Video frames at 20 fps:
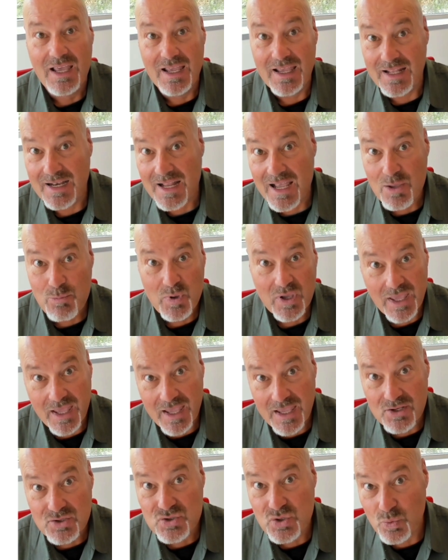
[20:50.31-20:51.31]
and I
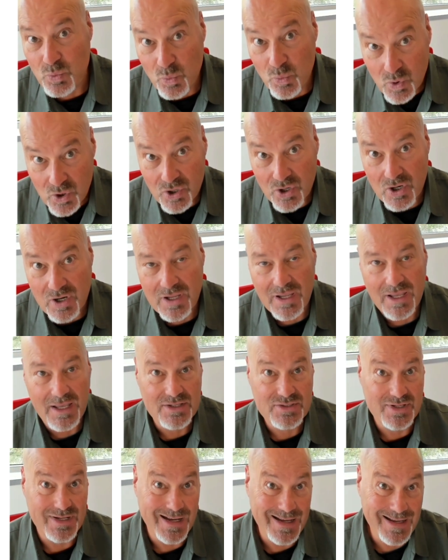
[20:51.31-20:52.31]
began to work
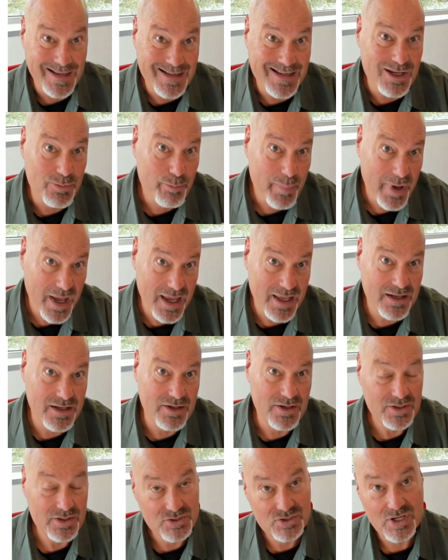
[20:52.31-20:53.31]
as an
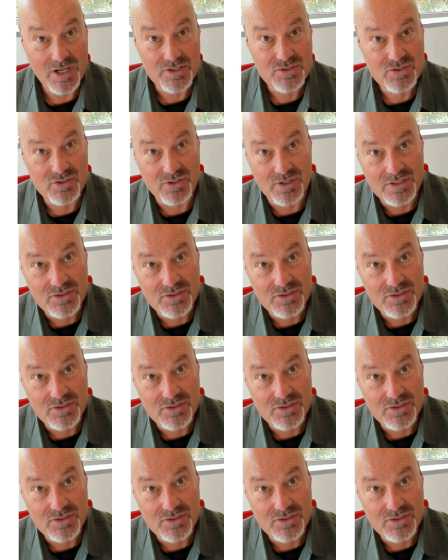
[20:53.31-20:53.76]
independent adjuster.